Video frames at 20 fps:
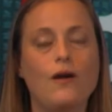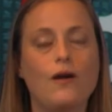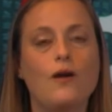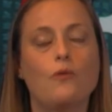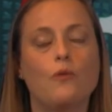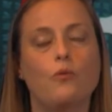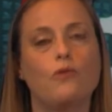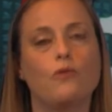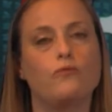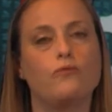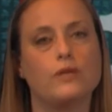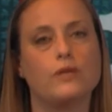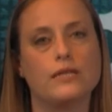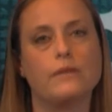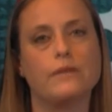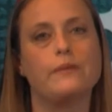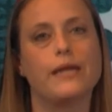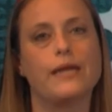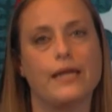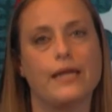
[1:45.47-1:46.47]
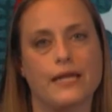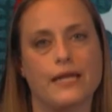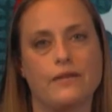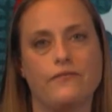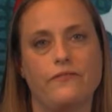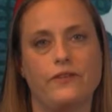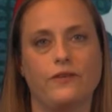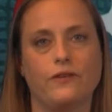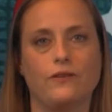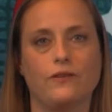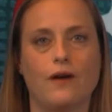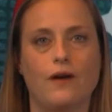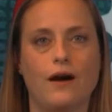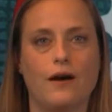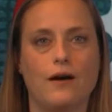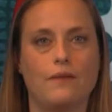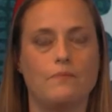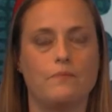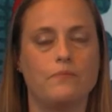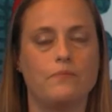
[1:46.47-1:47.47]
we're really beginning to feel
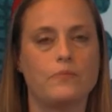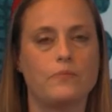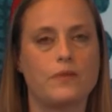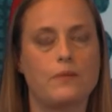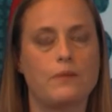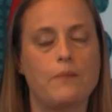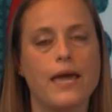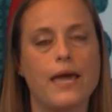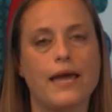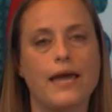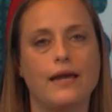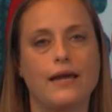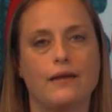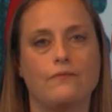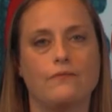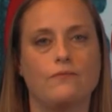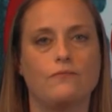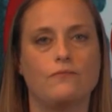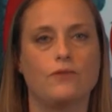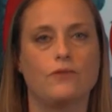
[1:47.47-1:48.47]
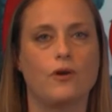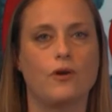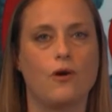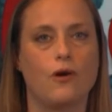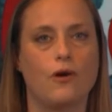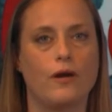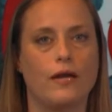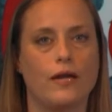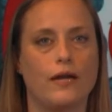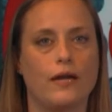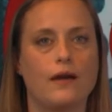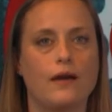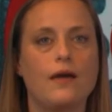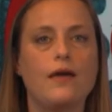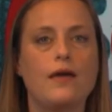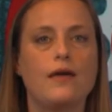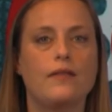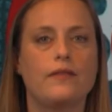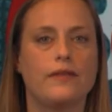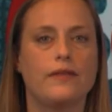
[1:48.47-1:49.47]
pain regarding
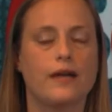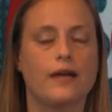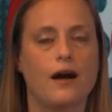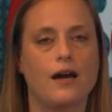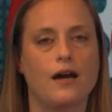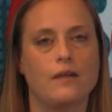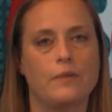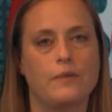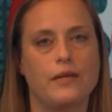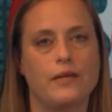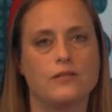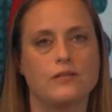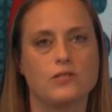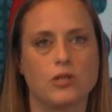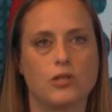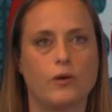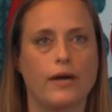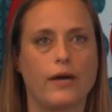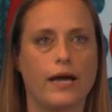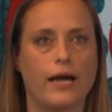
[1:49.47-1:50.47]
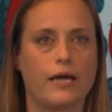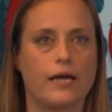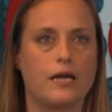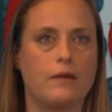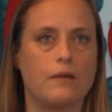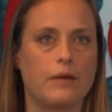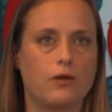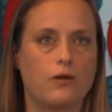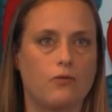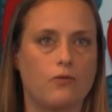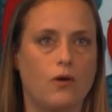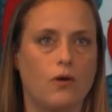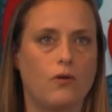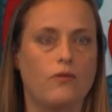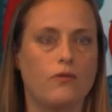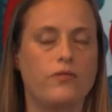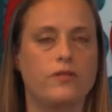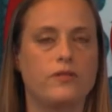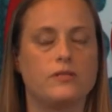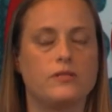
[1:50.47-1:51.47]
the economy and slowing economic growth.
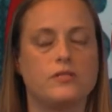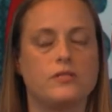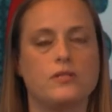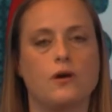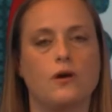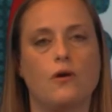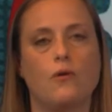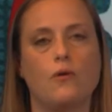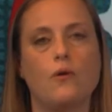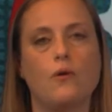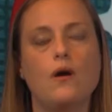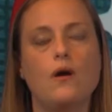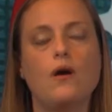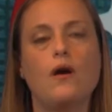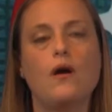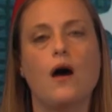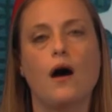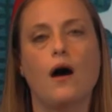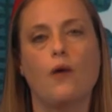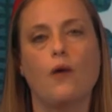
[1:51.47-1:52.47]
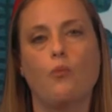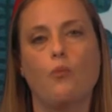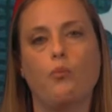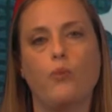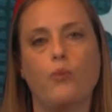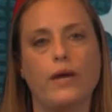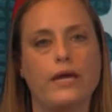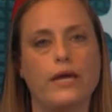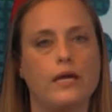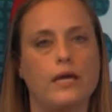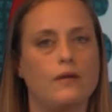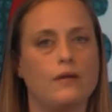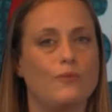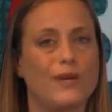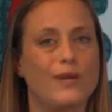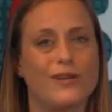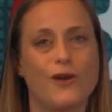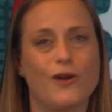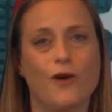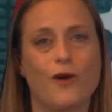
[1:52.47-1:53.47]
And so we
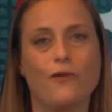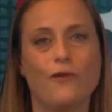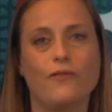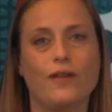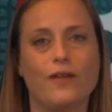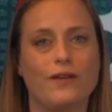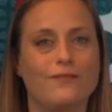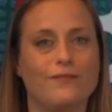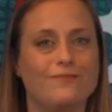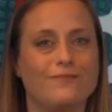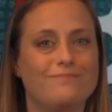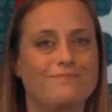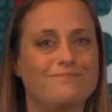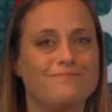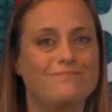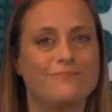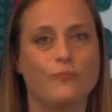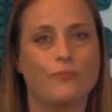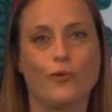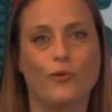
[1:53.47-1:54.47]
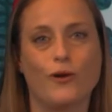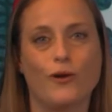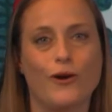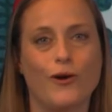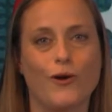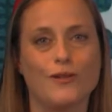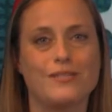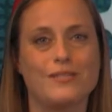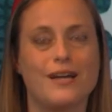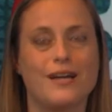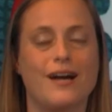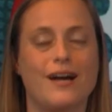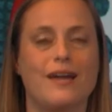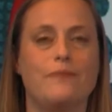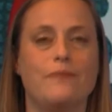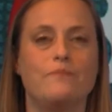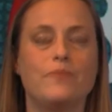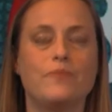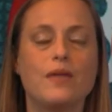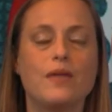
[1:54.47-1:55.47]
know that we're at all-time